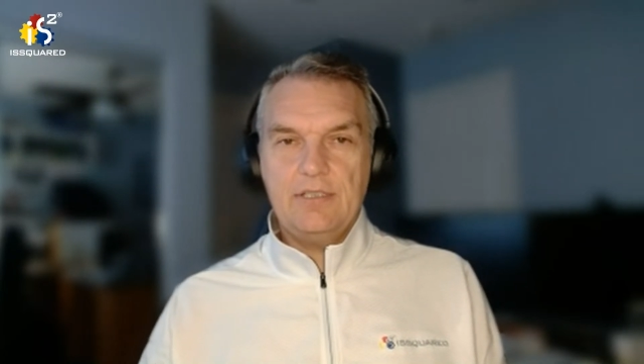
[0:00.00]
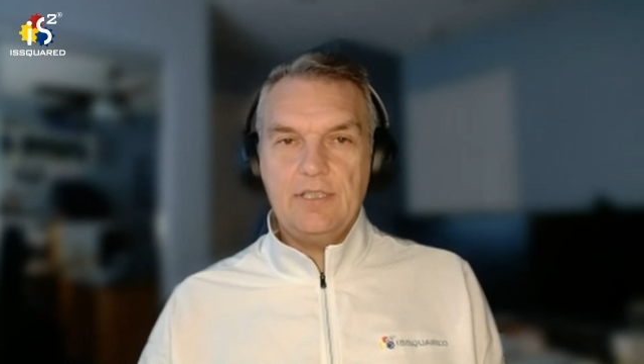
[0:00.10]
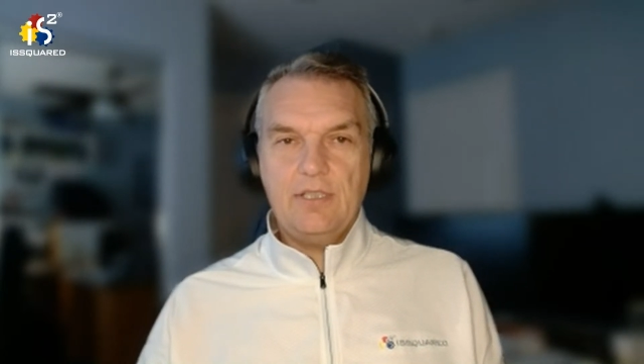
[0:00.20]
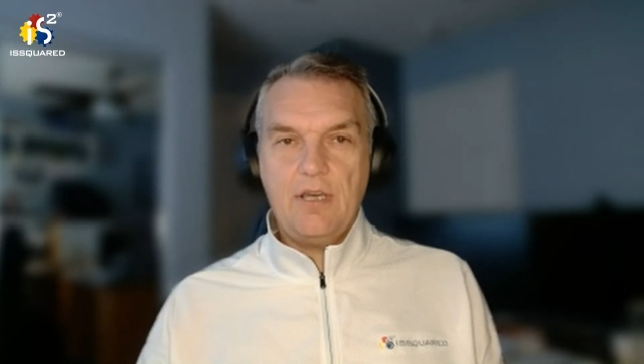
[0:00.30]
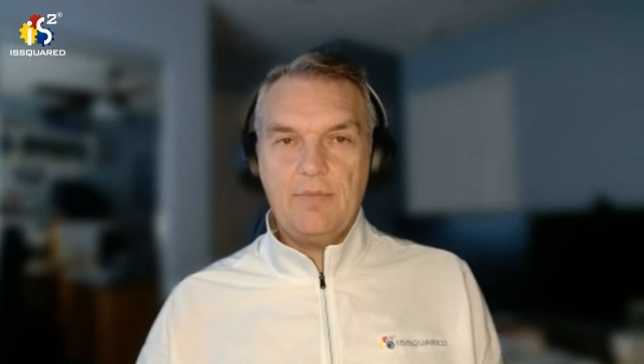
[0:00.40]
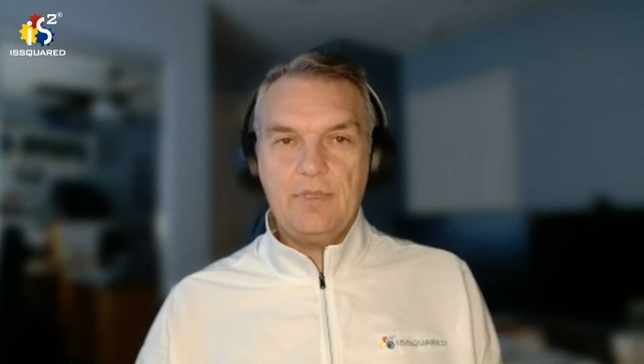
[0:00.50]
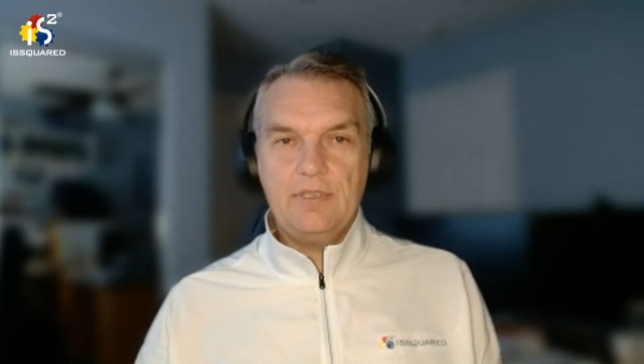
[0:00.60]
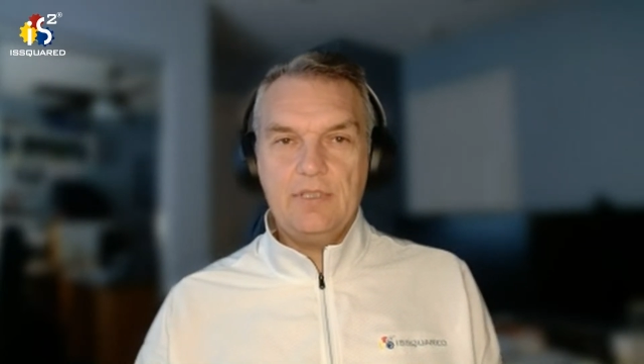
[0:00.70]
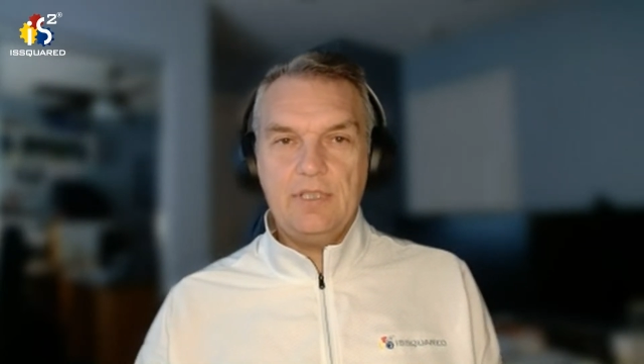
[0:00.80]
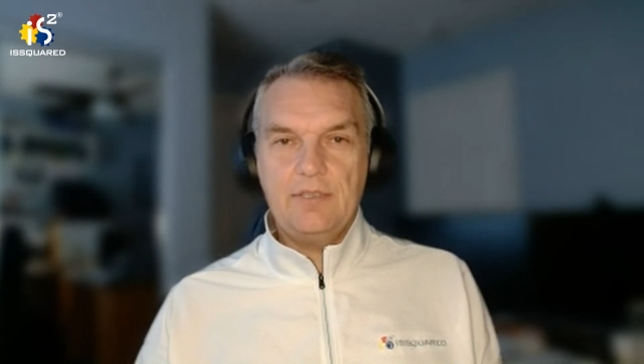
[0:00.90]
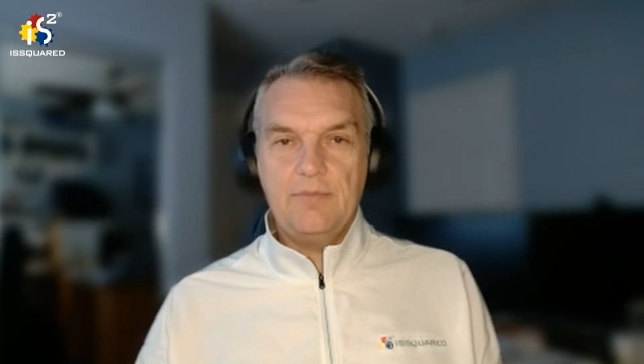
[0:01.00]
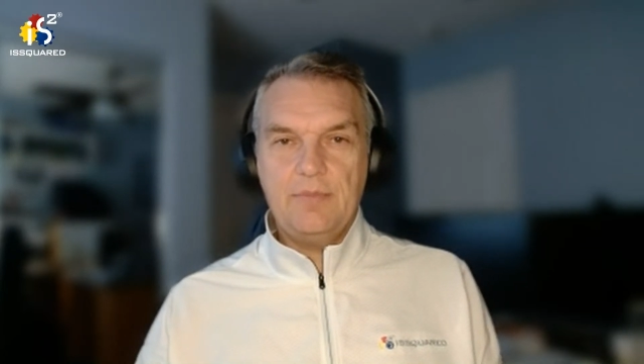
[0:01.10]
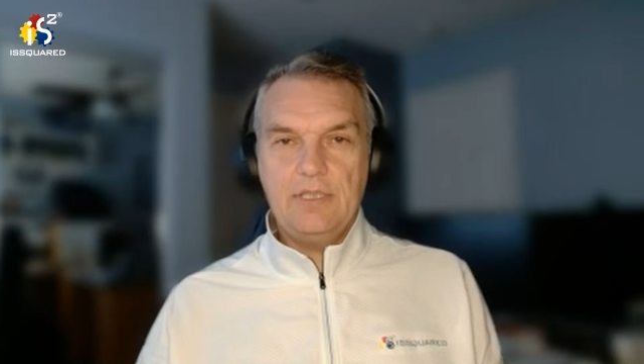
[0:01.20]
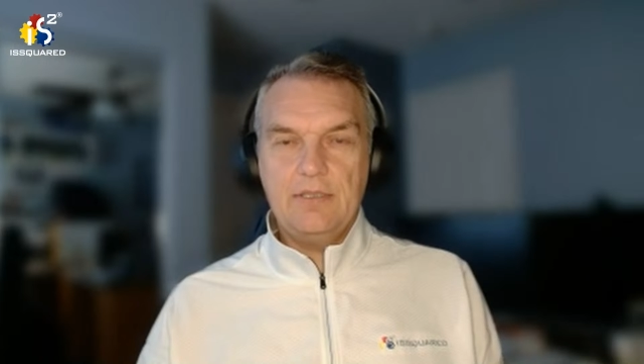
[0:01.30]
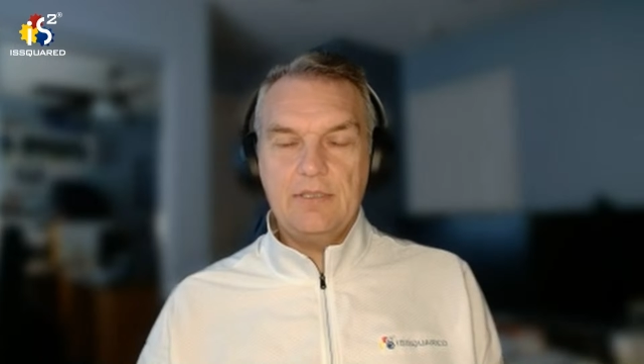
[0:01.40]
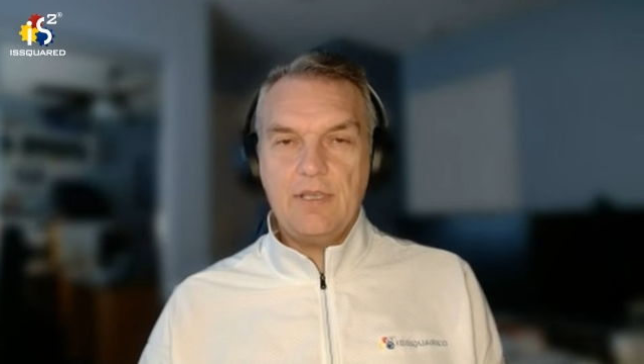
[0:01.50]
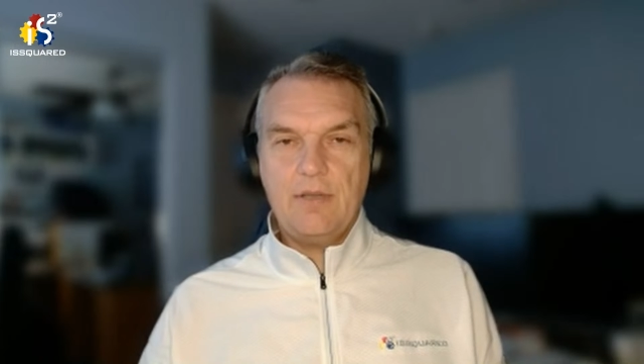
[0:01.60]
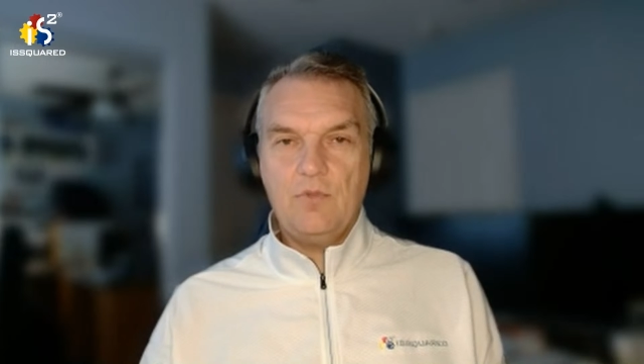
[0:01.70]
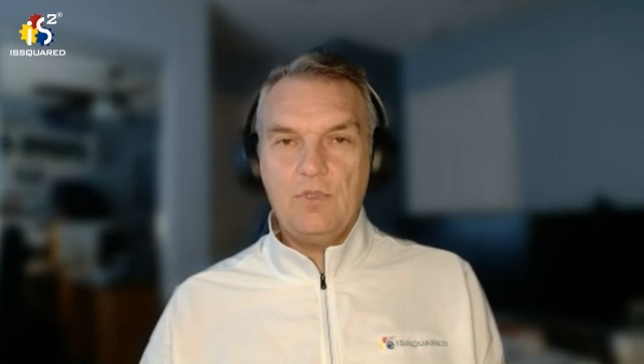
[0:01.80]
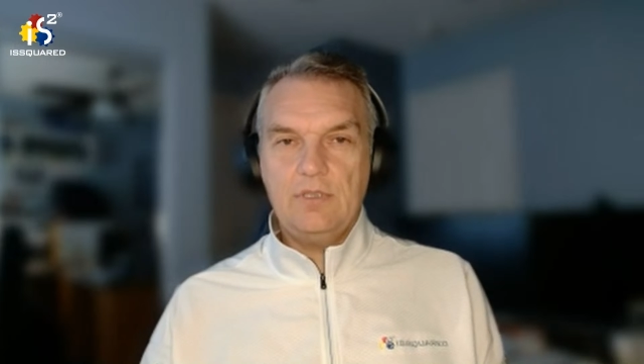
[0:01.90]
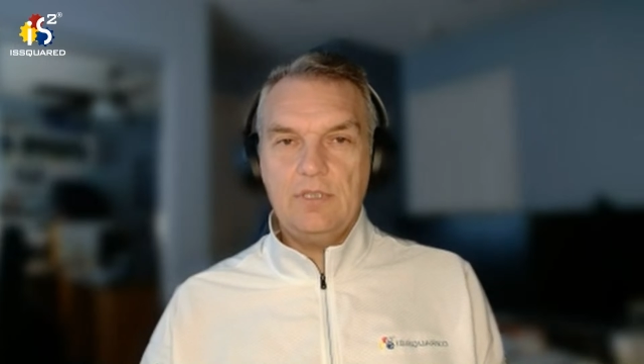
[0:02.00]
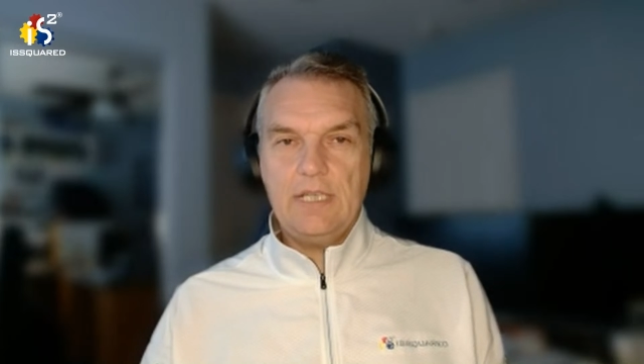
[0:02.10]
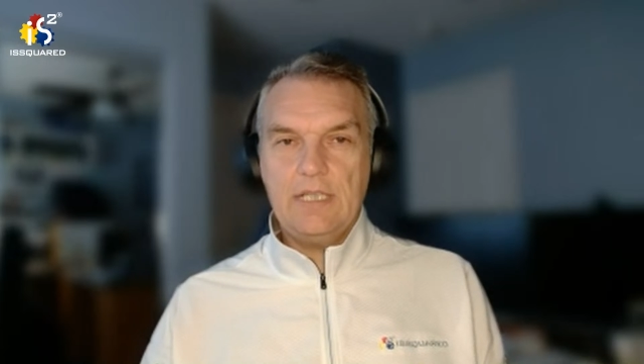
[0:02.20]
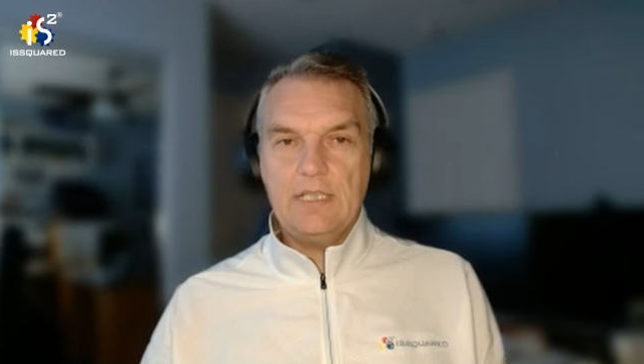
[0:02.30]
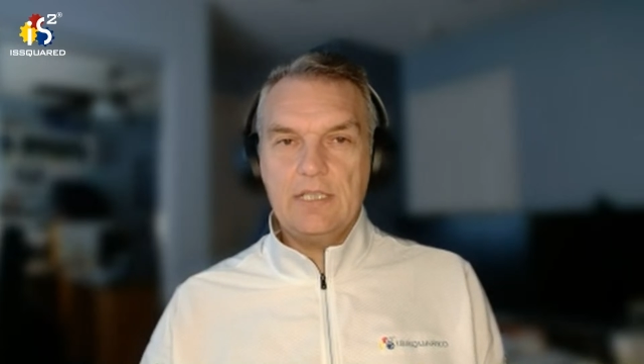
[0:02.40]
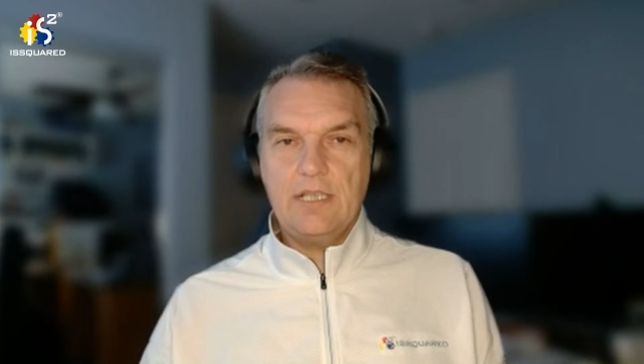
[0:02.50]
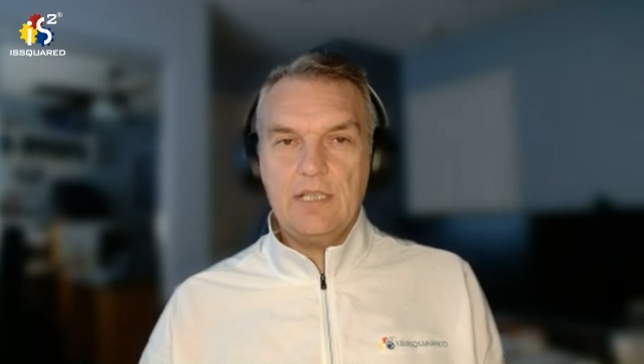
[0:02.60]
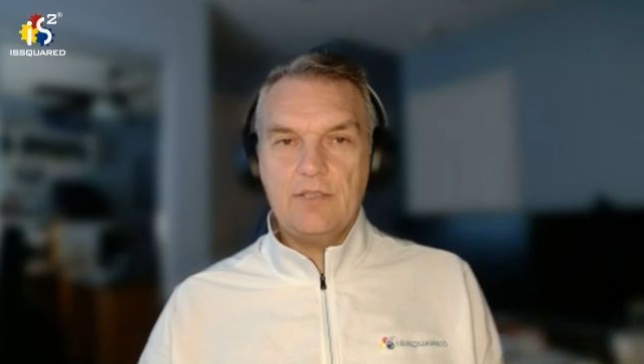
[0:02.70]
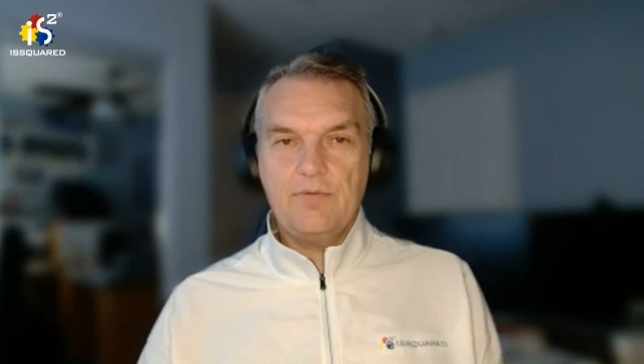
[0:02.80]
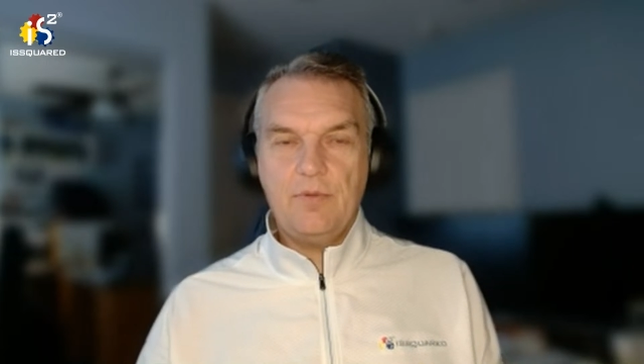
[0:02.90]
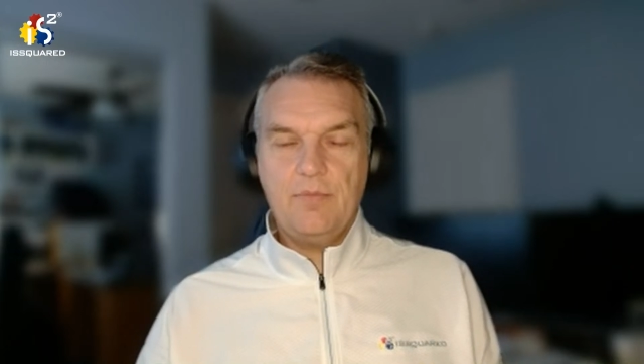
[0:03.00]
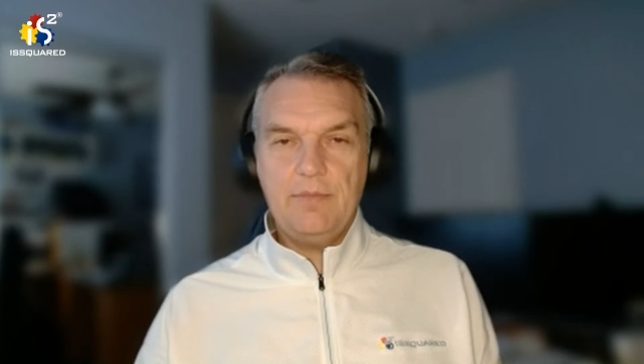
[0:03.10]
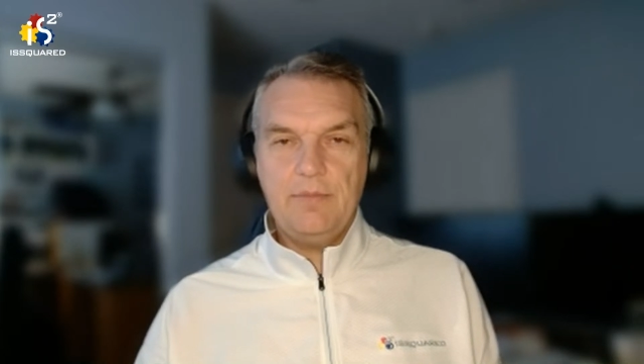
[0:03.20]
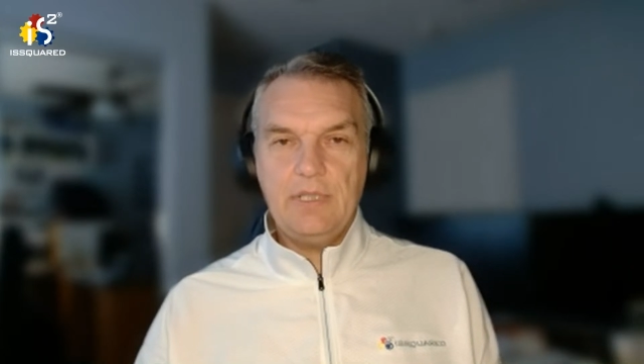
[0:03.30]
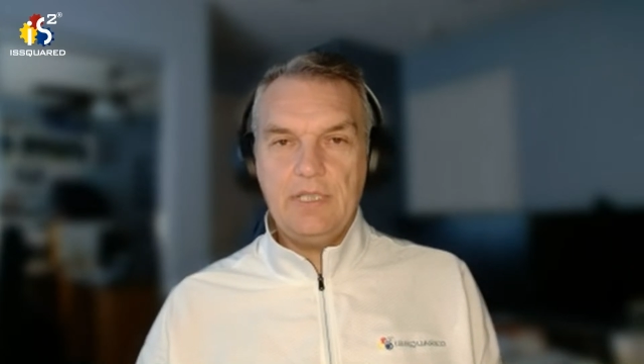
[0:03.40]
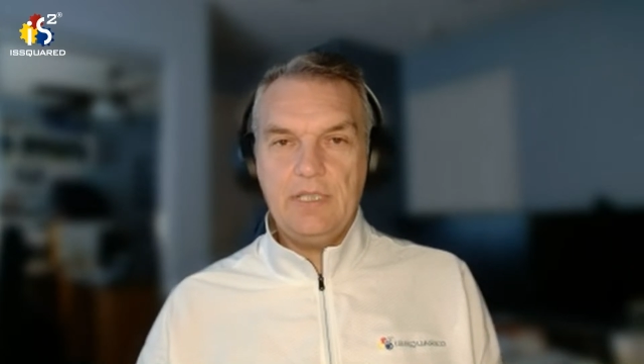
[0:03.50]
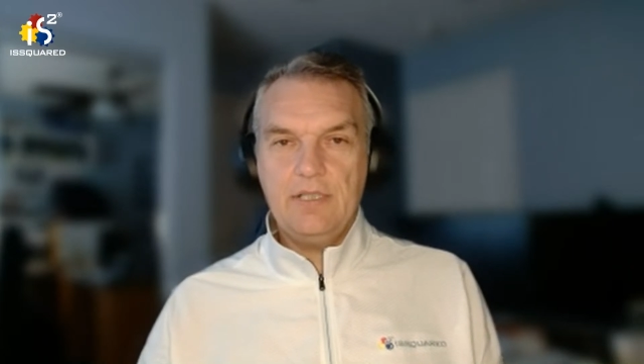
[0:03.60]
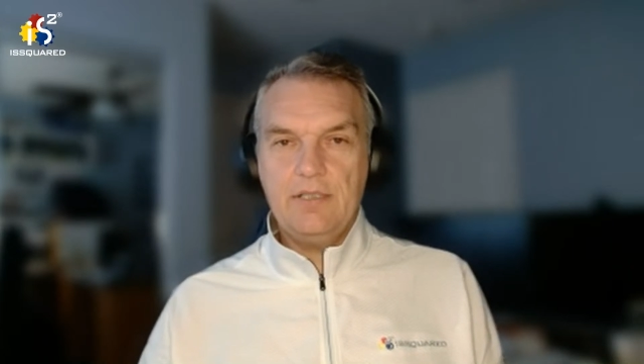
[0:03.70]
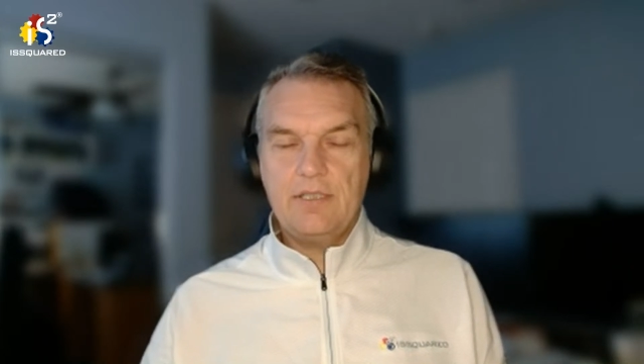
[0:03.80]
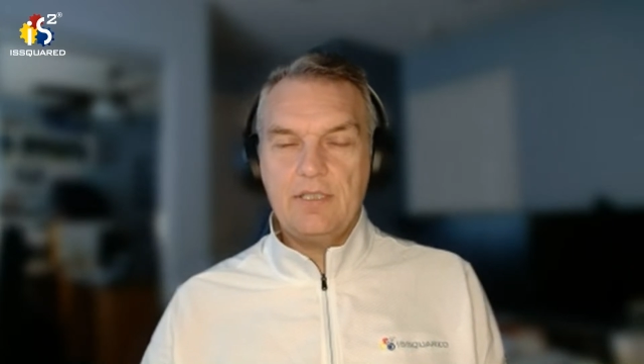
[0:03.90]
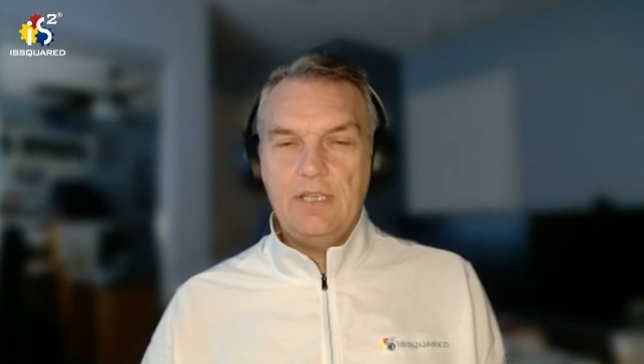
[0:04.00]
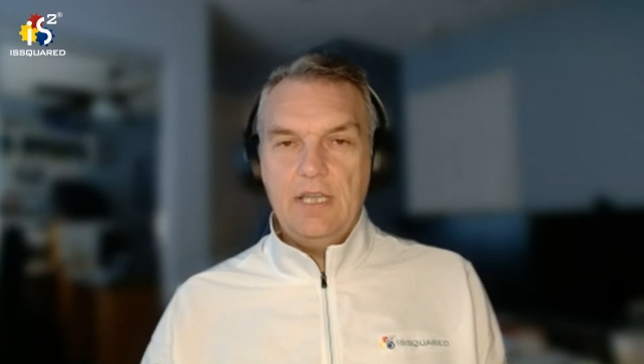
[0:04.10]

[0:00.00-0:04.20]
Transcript: the topic that's been somewhat not discussed for many years.